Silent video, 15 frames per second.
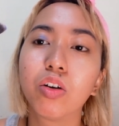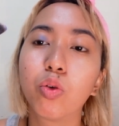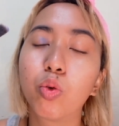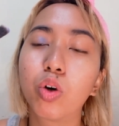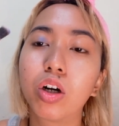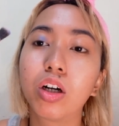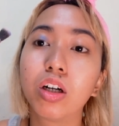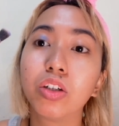
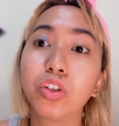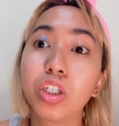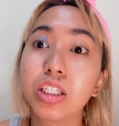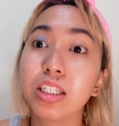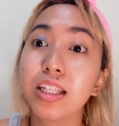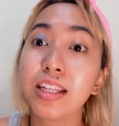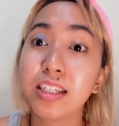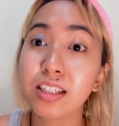or
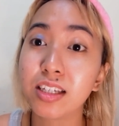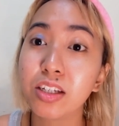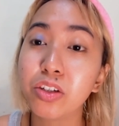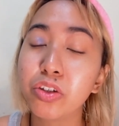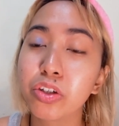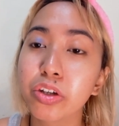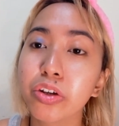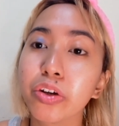just
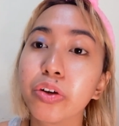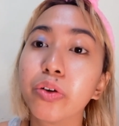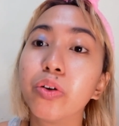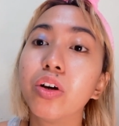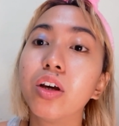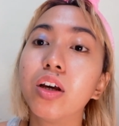listen to